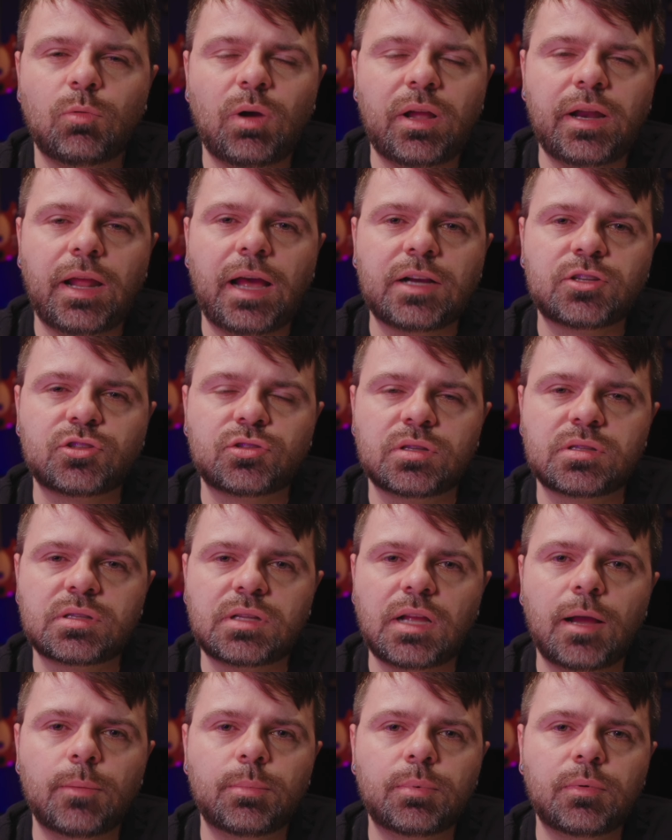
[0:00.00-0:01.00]
want an extra
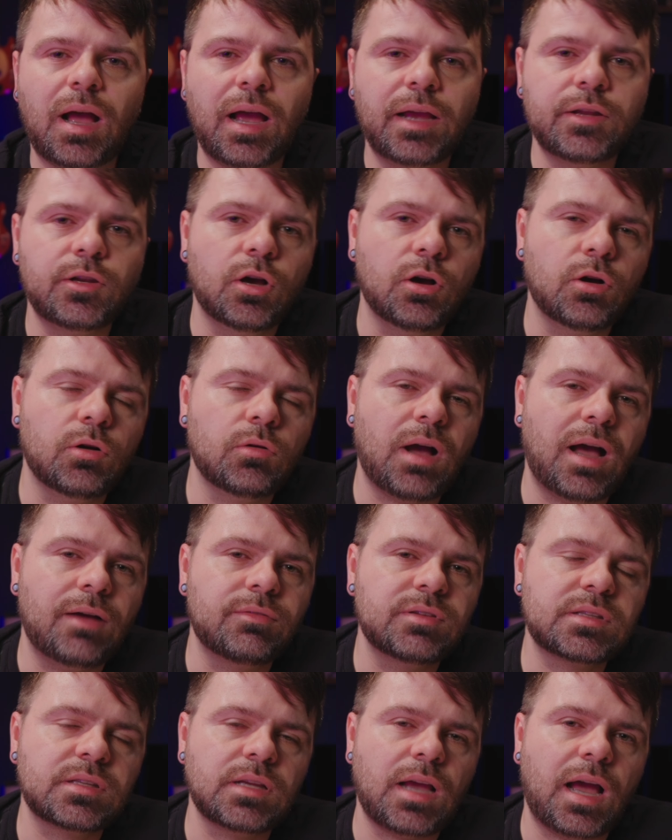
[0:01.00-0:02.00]
step. I know
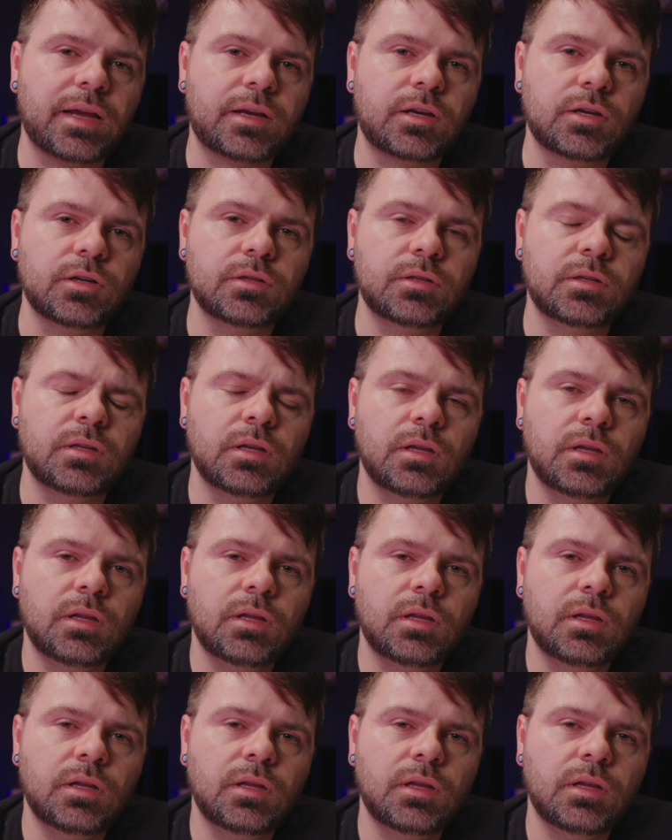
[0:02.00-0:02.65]
obviously I could